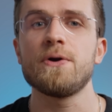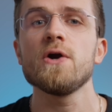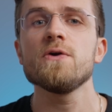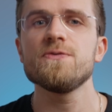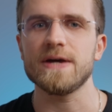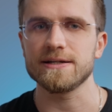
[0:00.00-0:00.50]

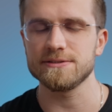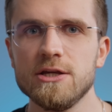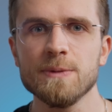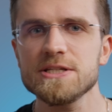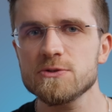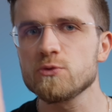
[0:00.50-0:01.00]
perfect, you
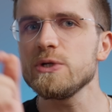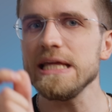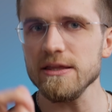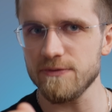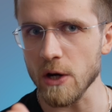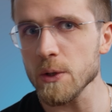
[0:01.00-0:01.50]
must
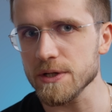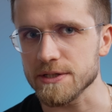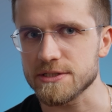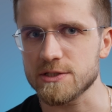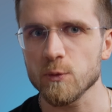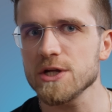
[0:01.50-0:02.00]
really
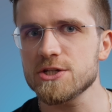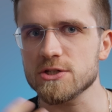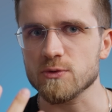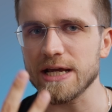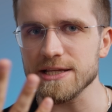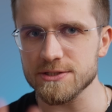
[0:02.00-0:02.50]
focus, which
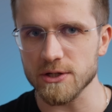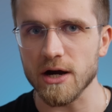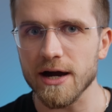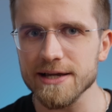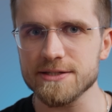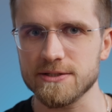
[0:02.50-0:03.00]
strains your
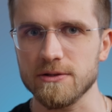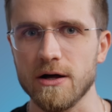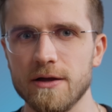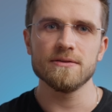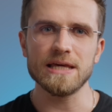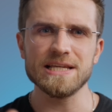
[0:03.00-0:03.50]
eyes a
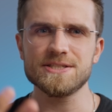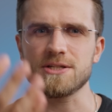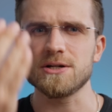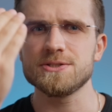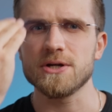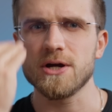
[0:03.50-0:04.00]
lot. They start to